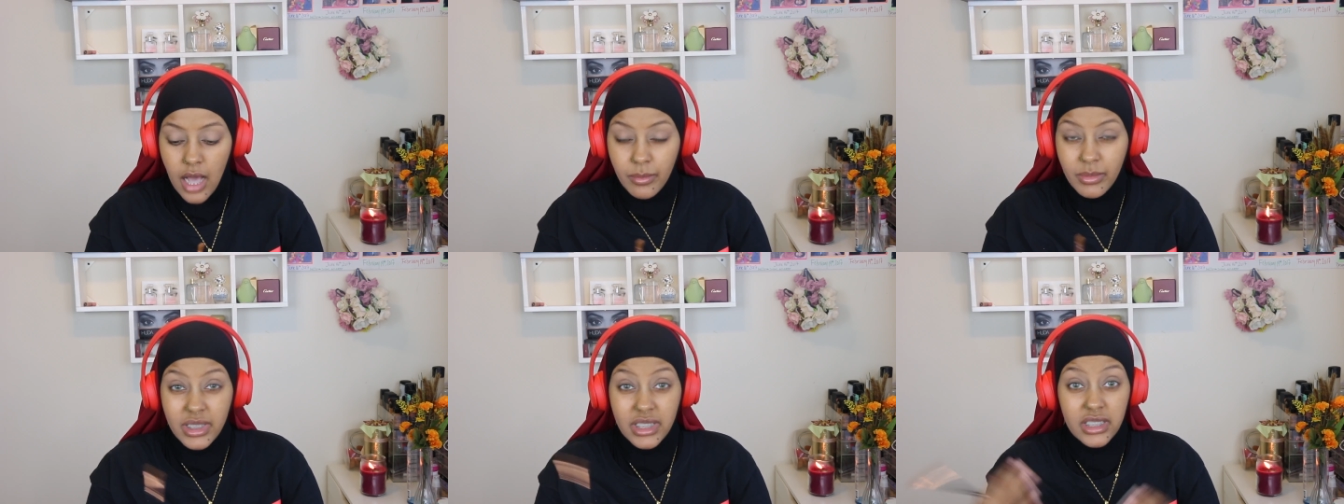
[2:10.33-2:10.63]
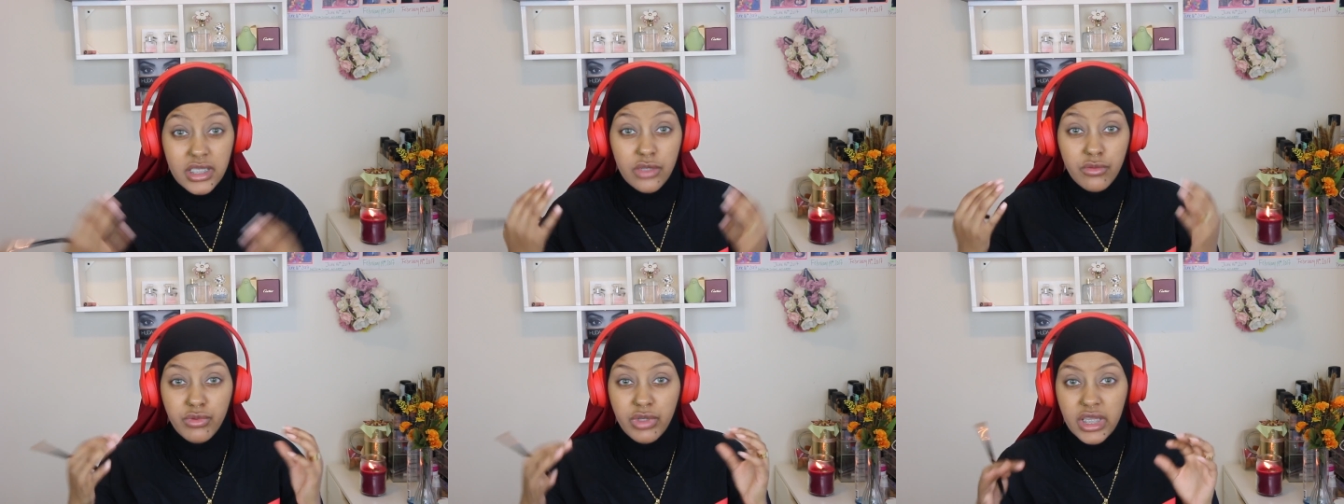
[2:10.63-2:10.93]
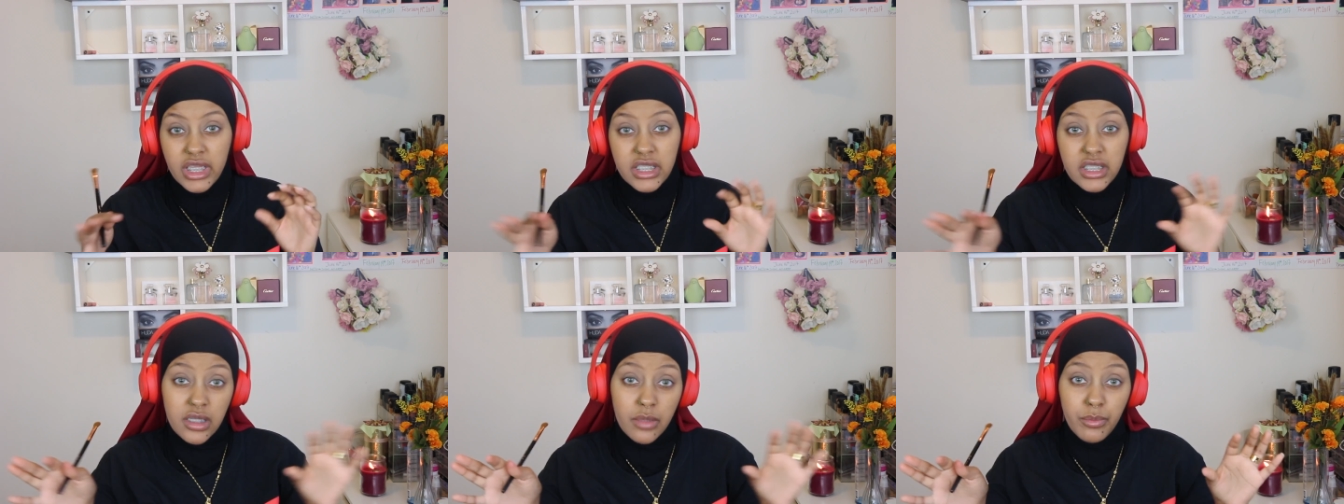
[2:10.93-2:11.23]
This is a
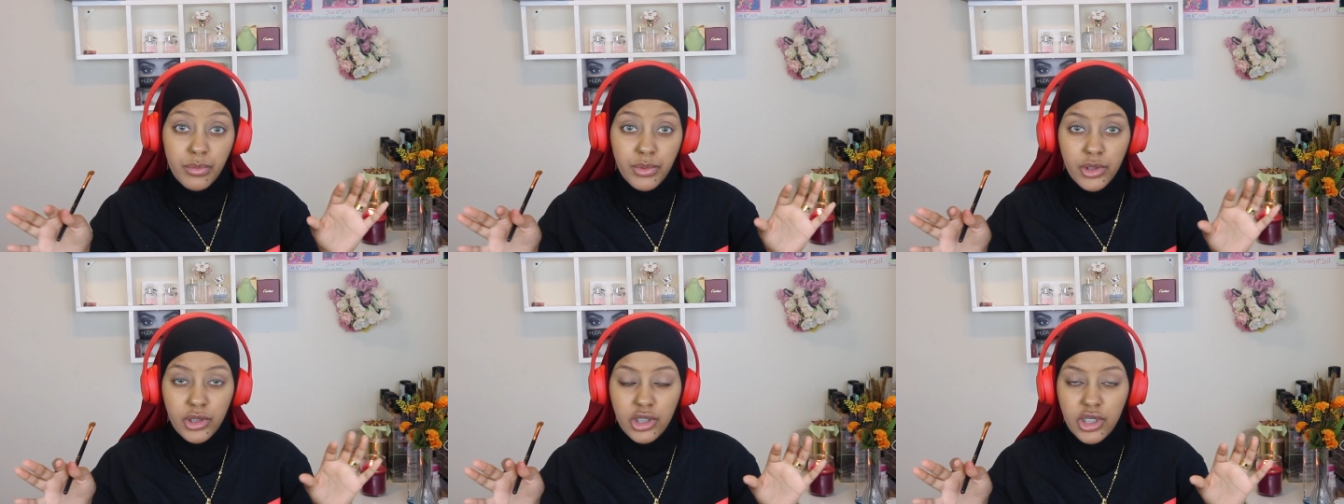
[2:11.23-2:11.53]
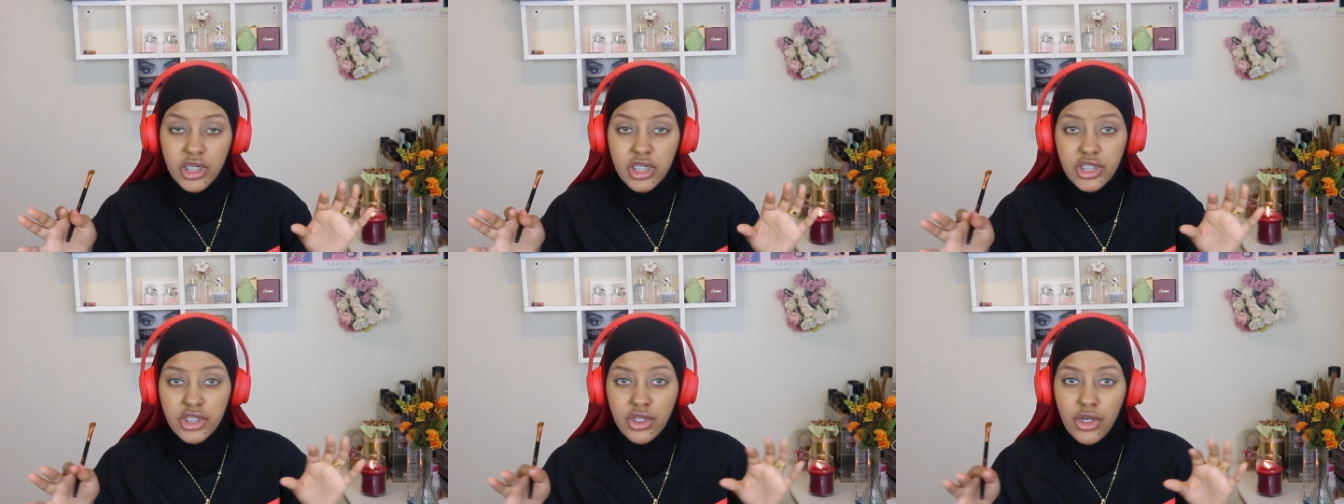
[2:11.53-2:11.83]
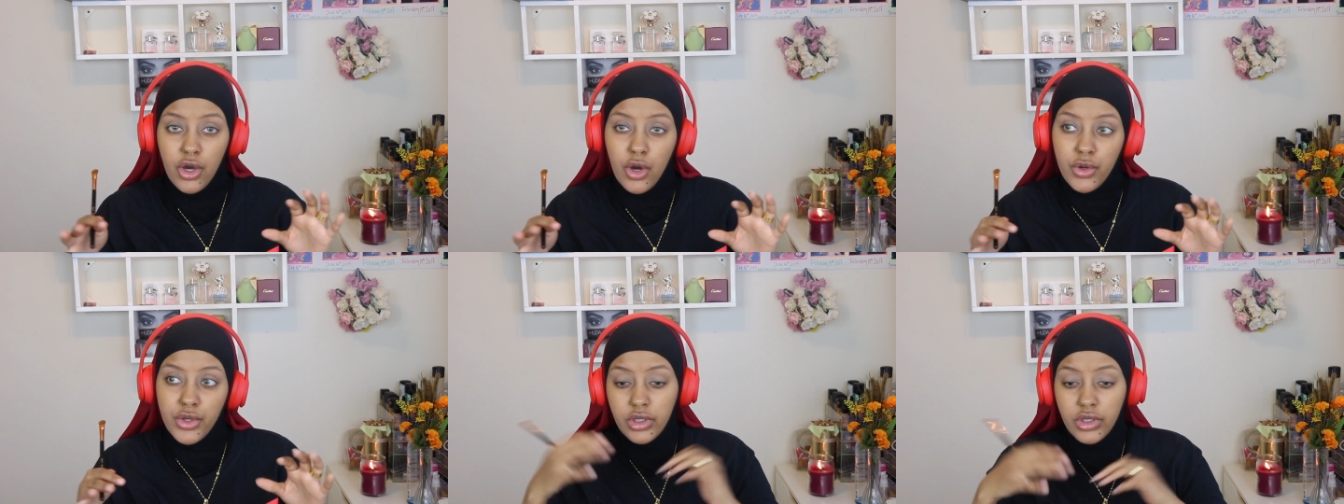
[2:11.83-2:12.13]
really simple look,
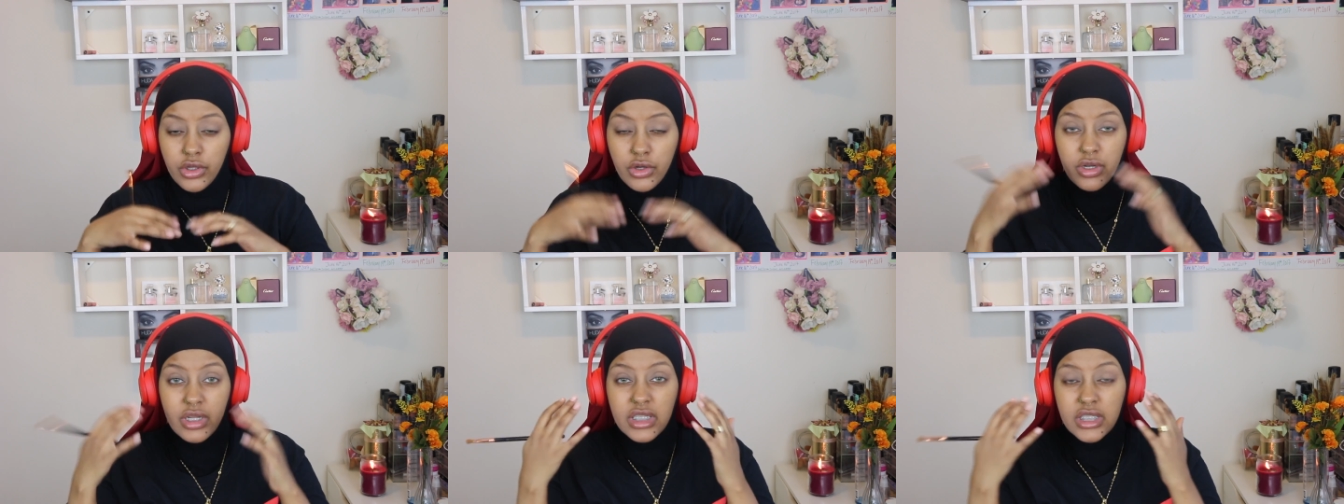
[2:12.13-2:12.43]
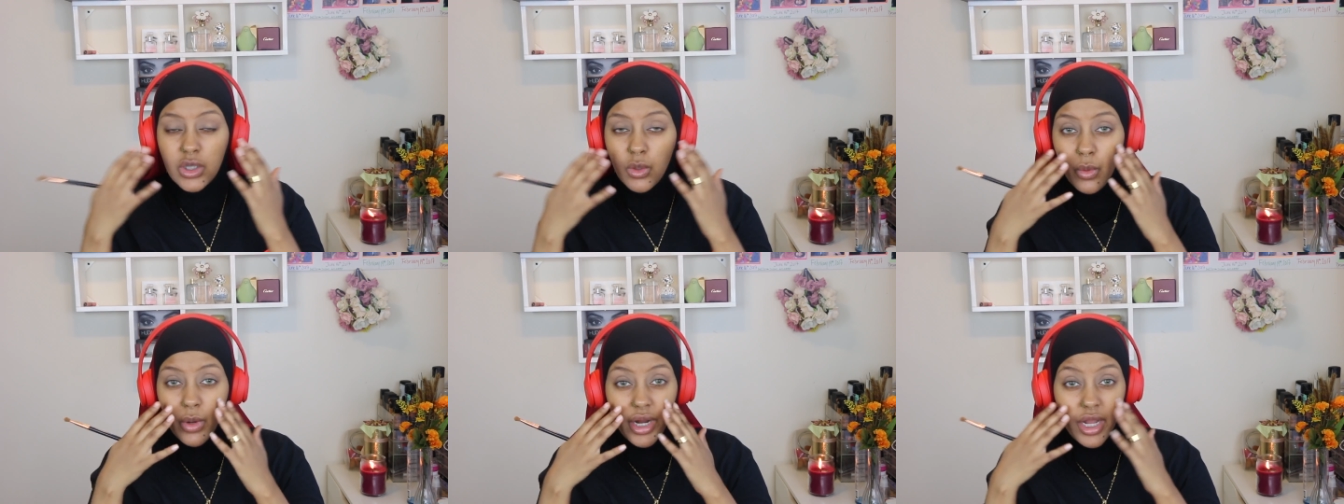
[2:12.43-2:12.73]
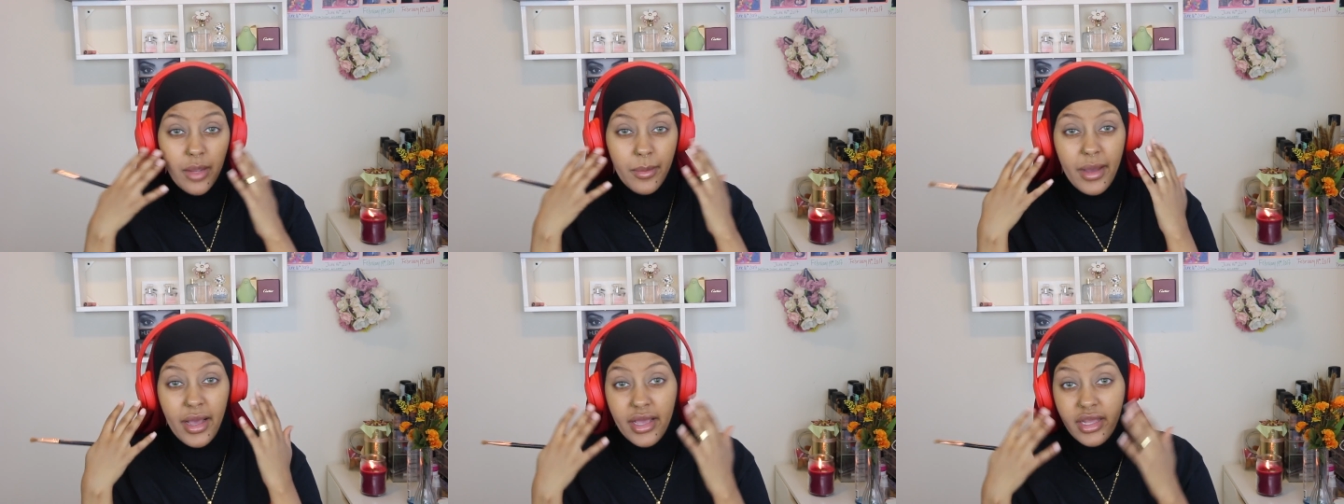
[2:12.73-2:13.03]
so you don't need to
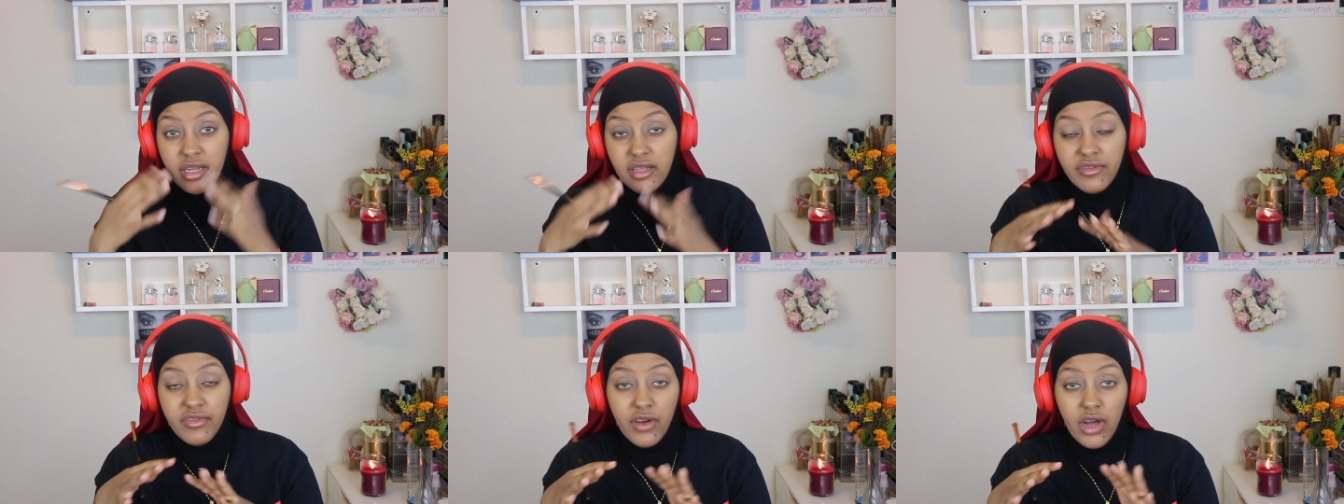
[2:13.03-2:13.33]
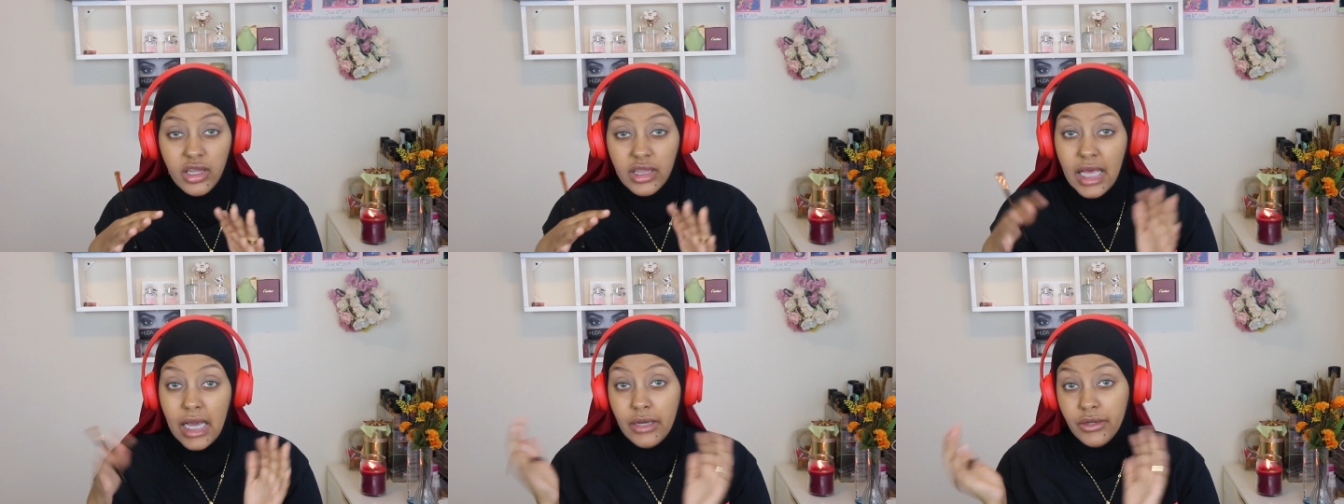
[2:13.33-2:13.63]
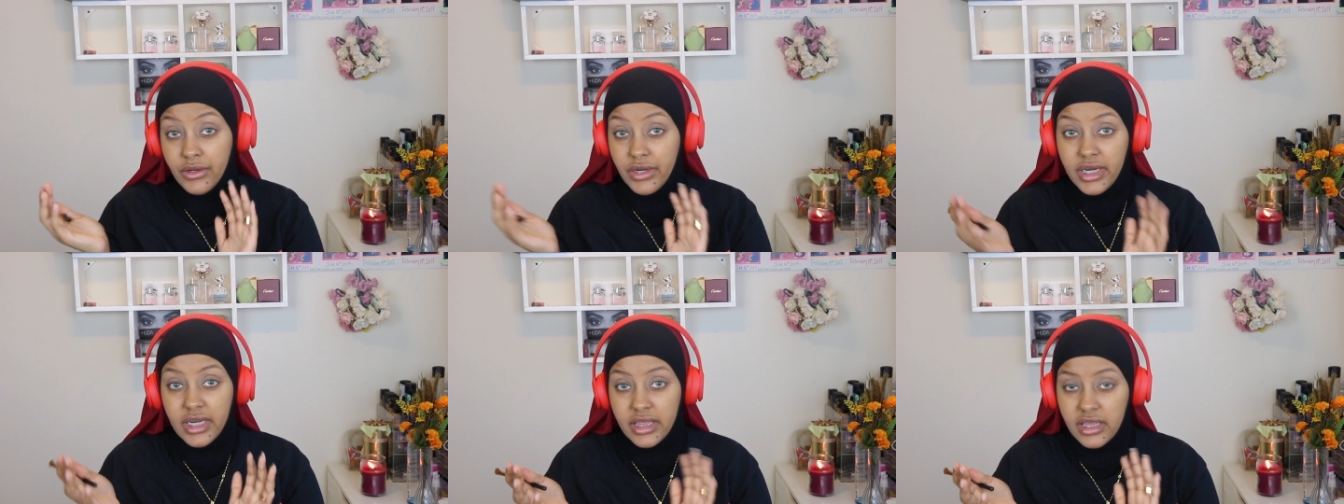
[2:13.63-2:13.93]
worry about any
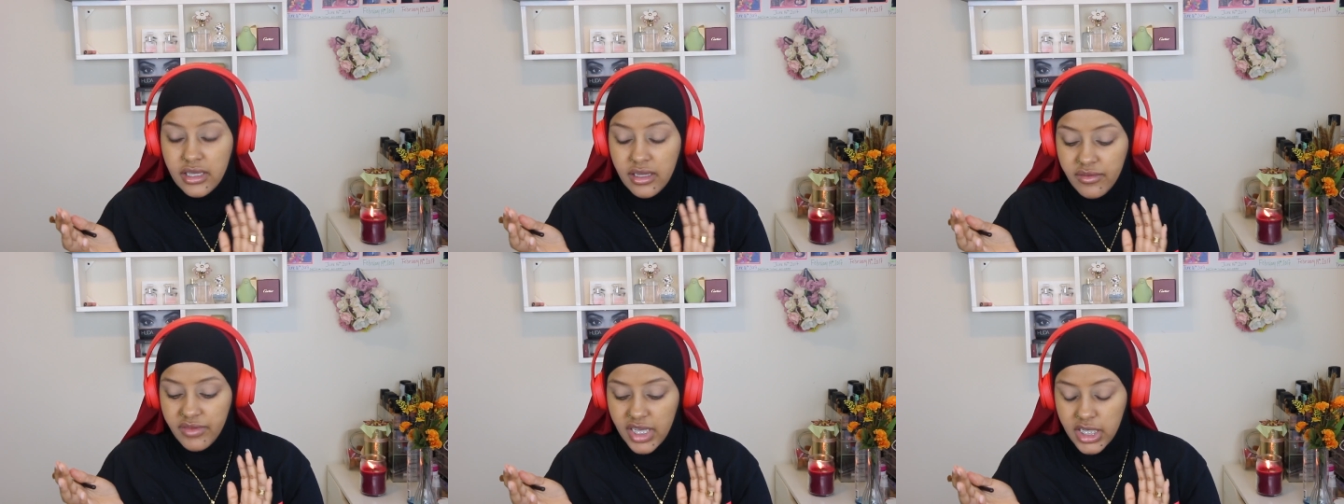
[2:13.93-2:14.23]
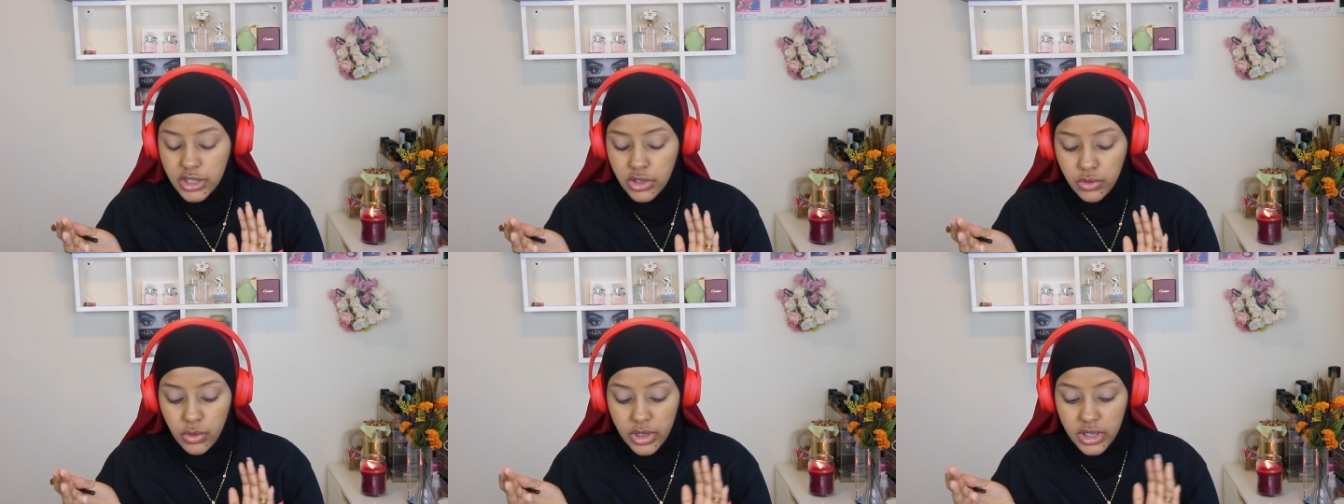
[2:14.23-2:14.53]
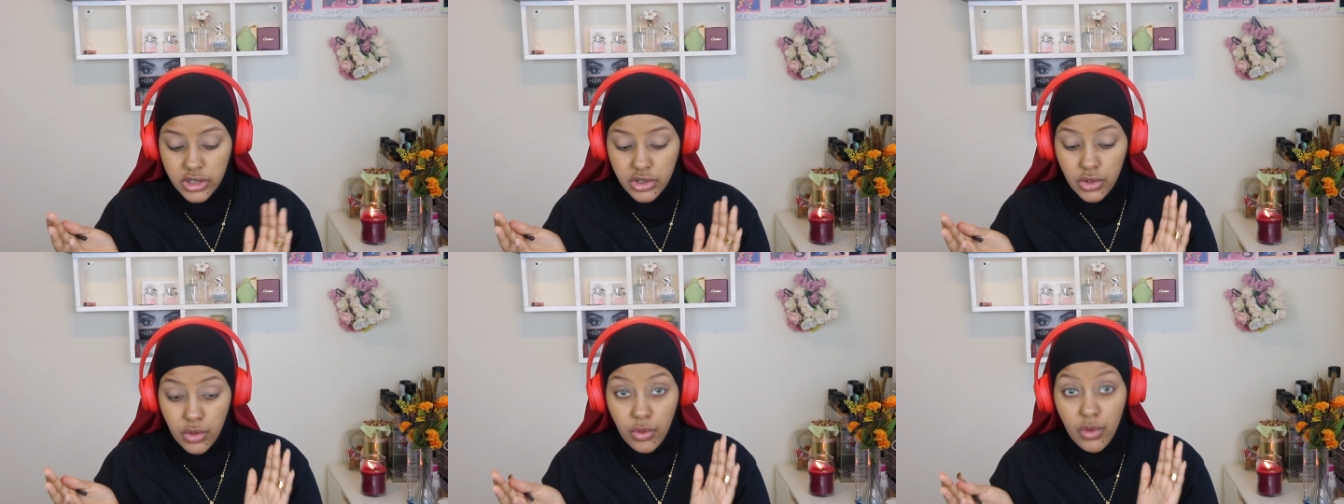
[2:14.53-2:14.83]
fallout or anything of that
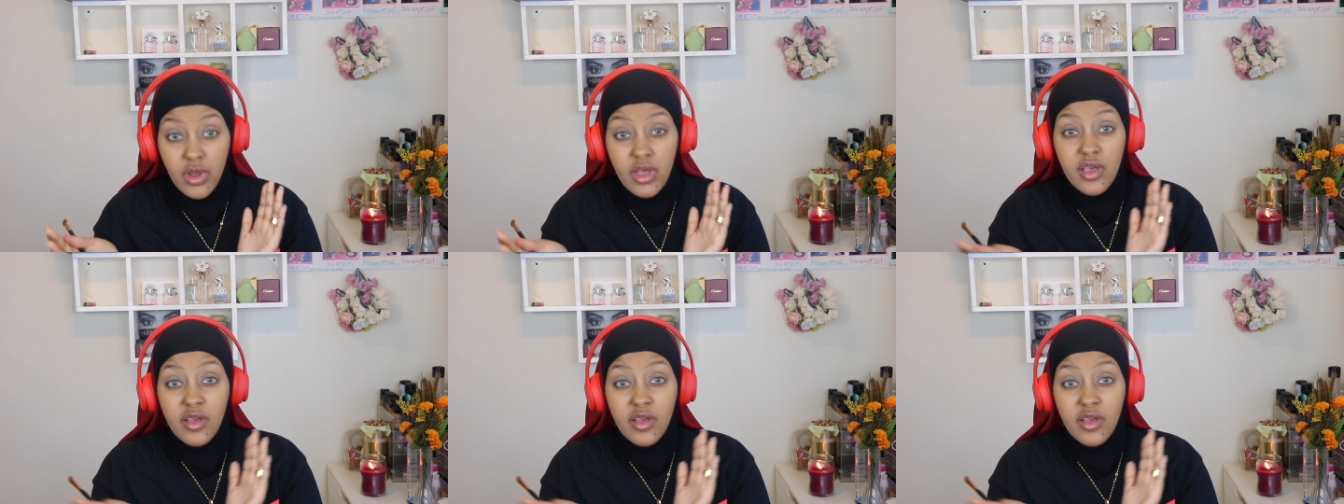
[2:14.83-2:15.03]
sort. So